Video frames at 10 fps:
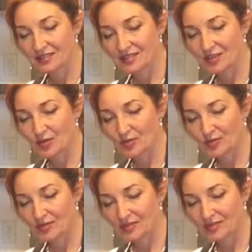you know,
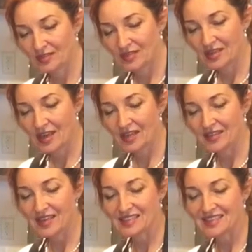a
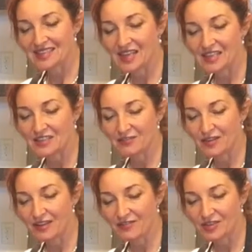nice nutty
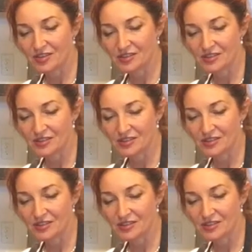flavor.